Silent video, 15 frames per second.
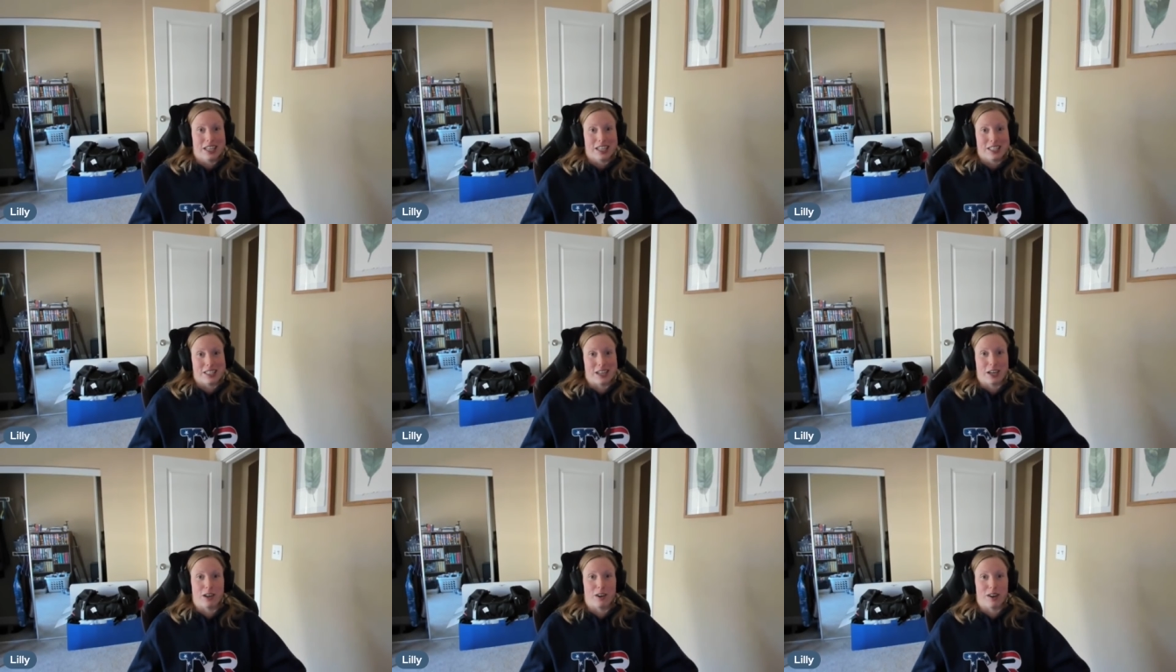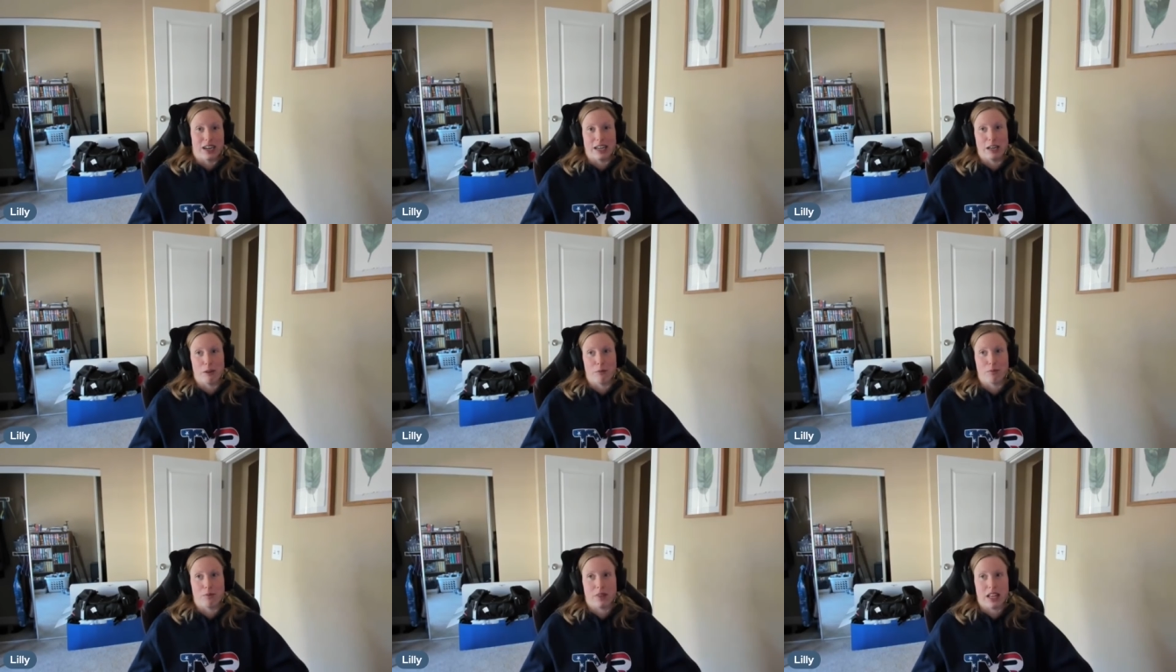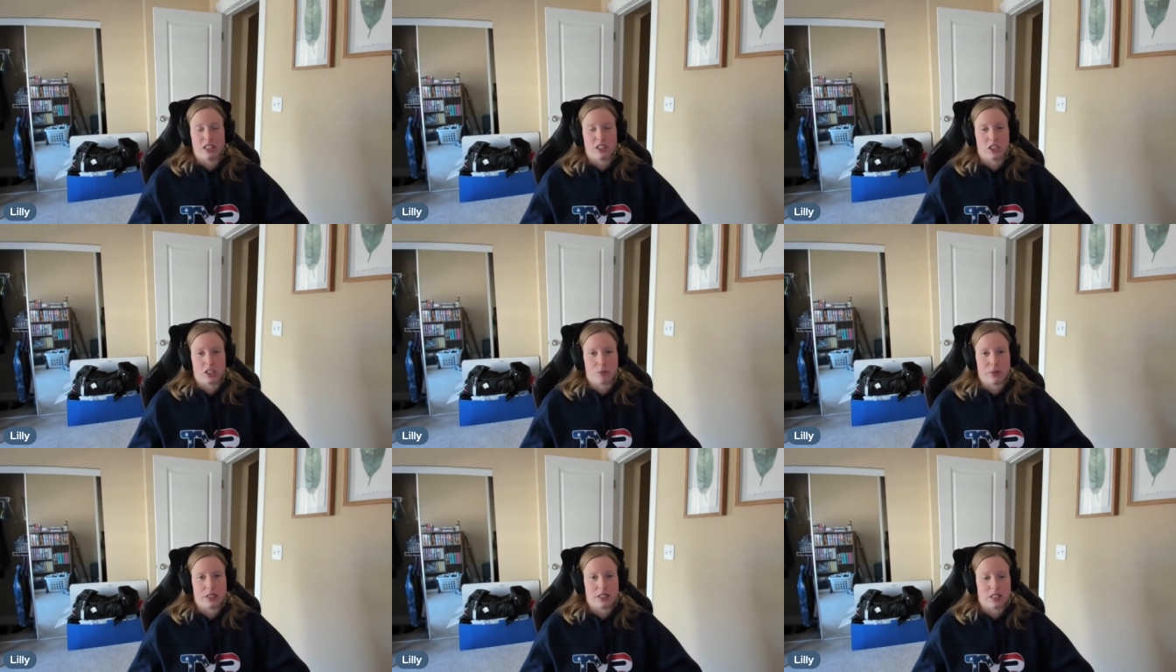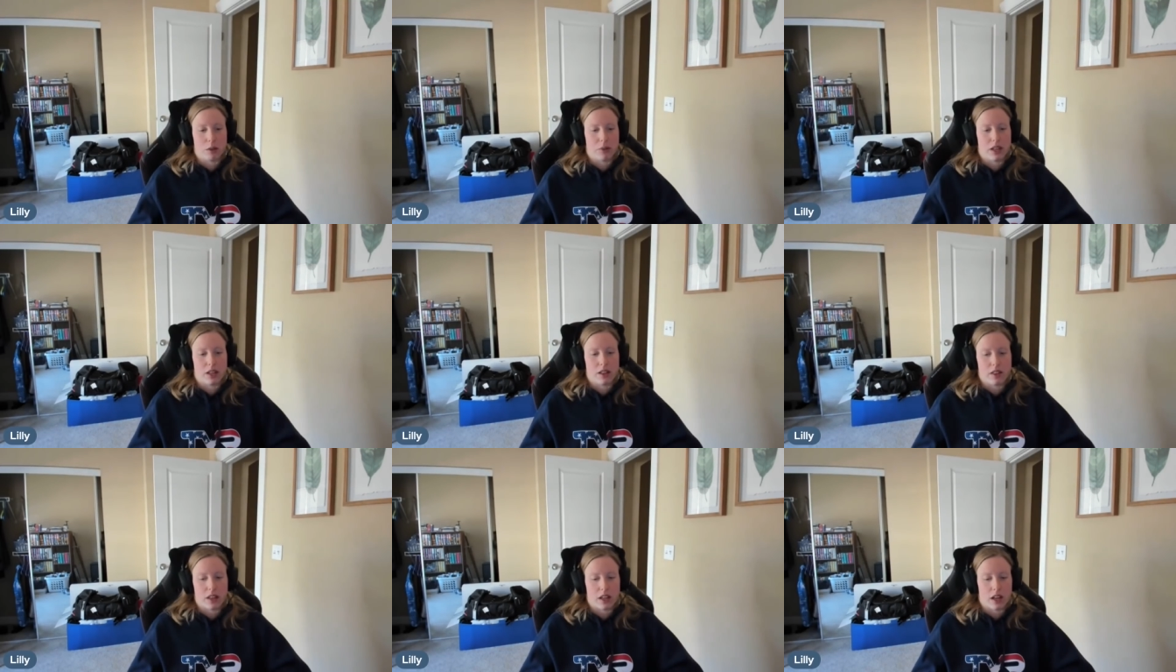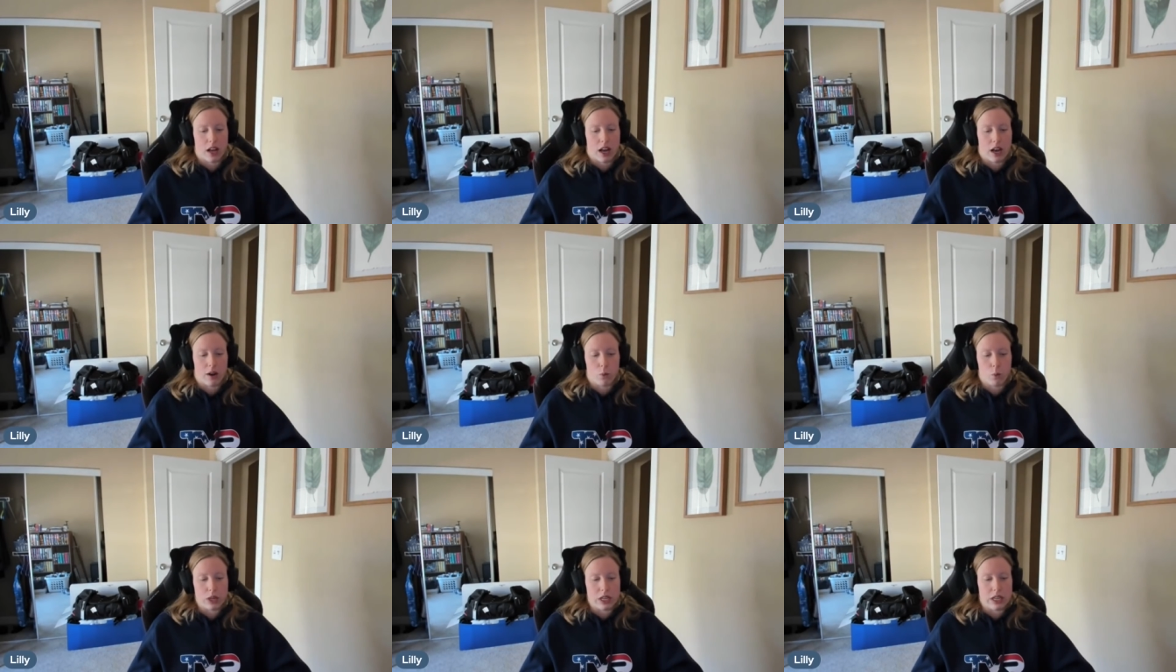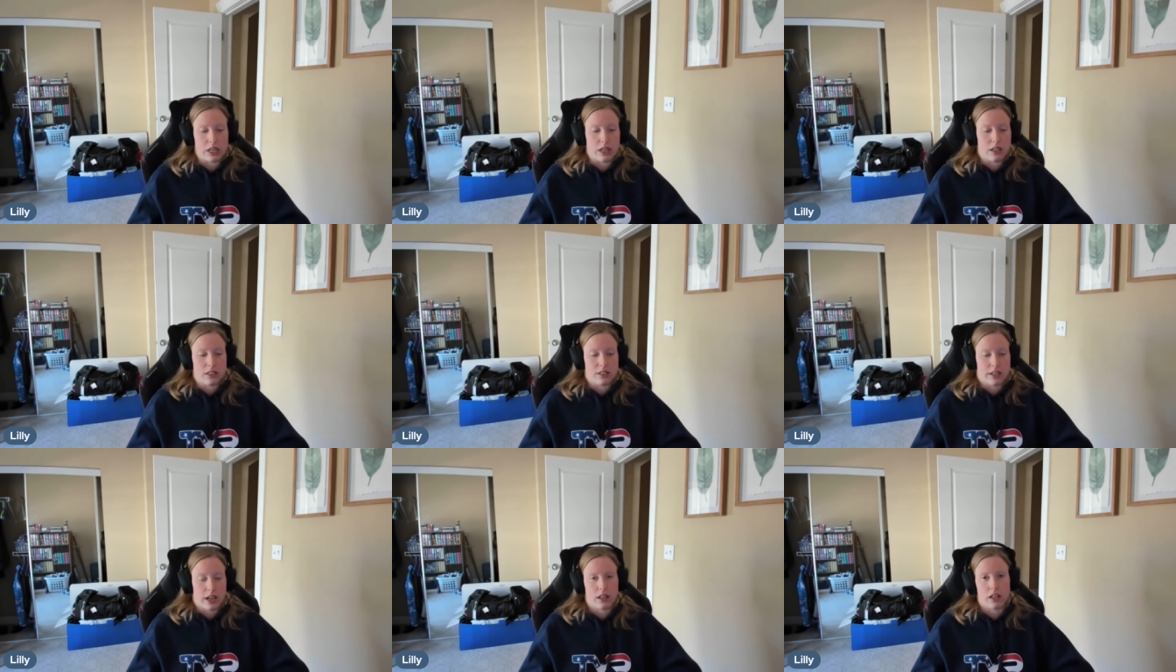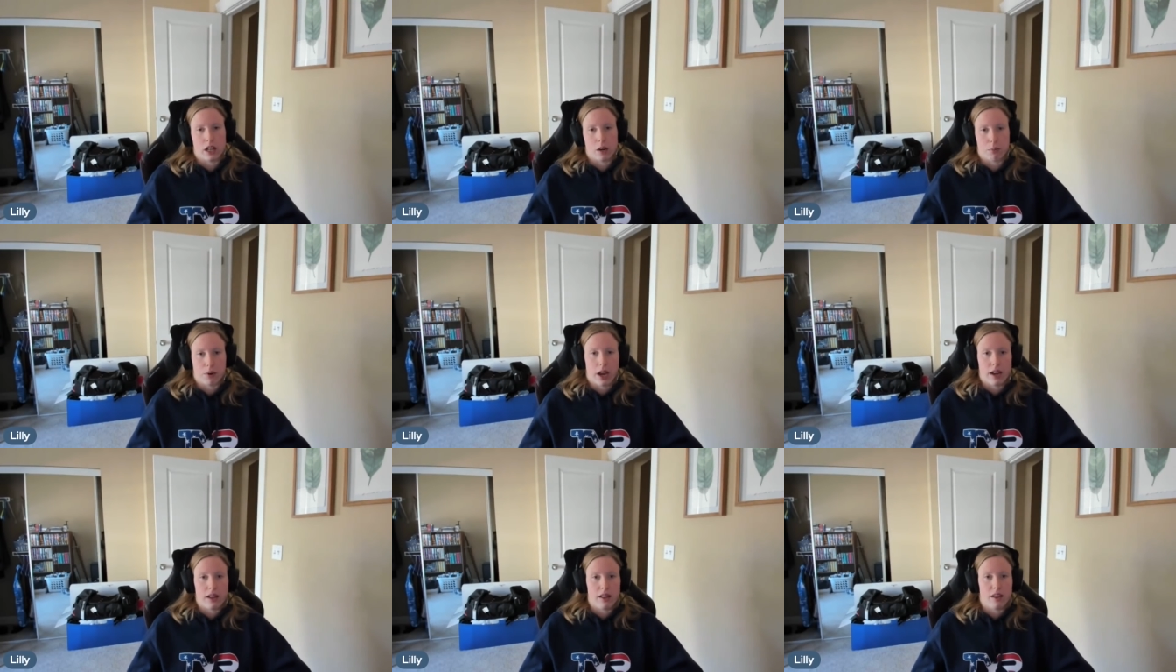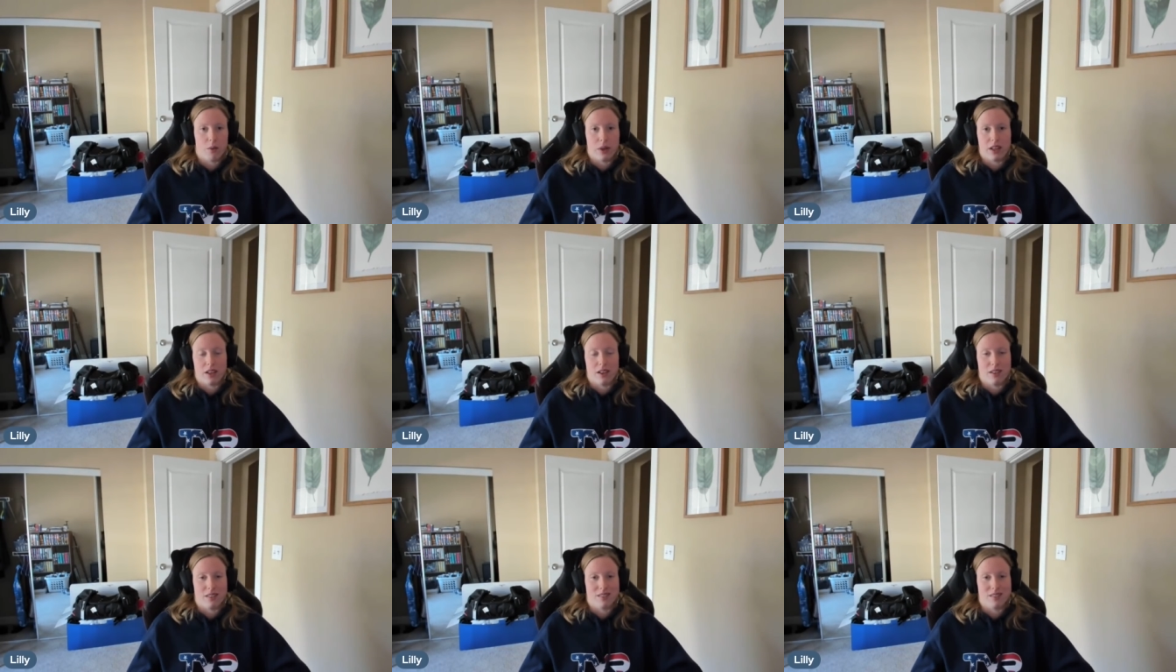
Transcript: So um, it's just been something that we take a lot of pride in that we can